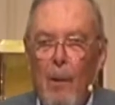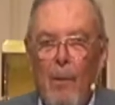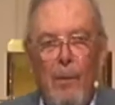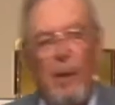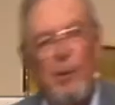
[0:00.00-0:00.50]

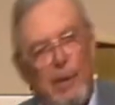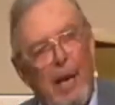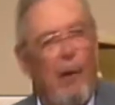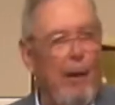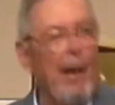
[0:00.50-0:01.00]
The
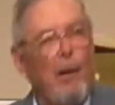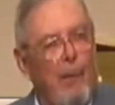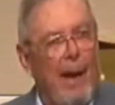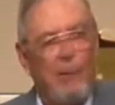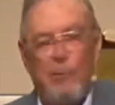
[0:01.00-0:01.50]
sharing of
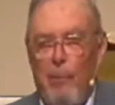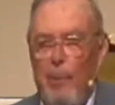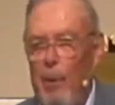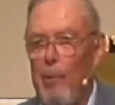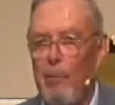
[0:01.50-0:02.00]

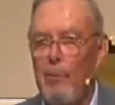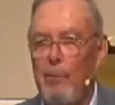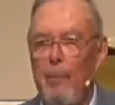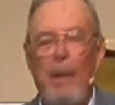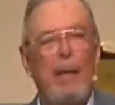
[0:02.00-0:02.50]
attributes,
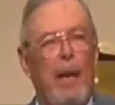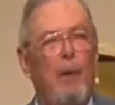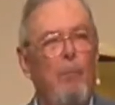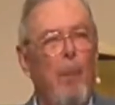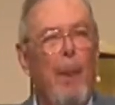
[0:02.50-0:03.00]

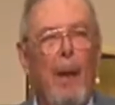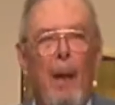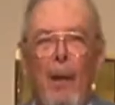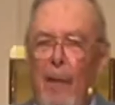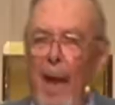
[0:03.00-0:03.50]
meaning
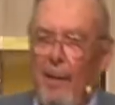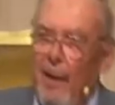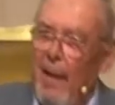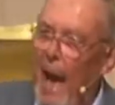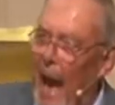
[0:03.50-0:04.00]
that
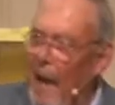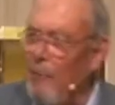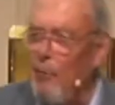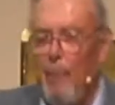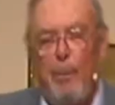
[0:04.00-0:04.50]
the
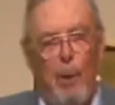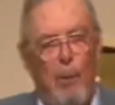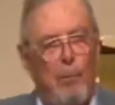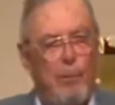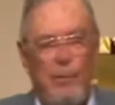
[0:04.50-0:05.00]

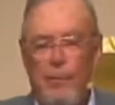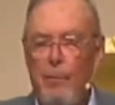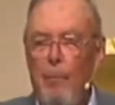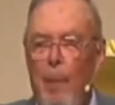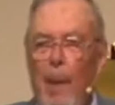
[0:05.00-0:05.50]
attributes
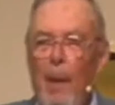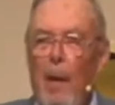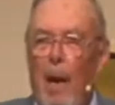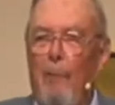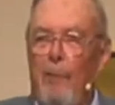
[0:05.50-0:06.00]

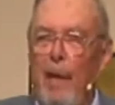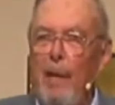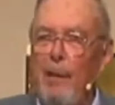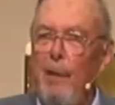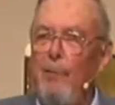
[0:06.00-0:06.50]
of the
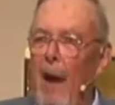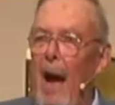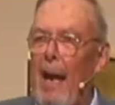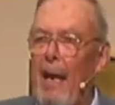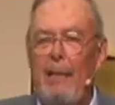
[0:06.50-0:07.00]

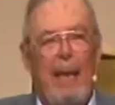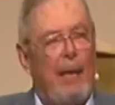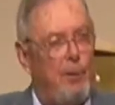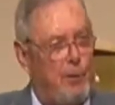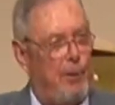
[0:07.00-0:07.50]
divine
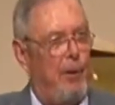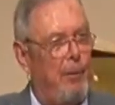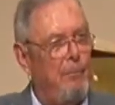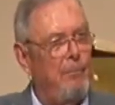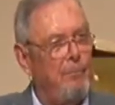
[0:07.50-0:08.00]
nature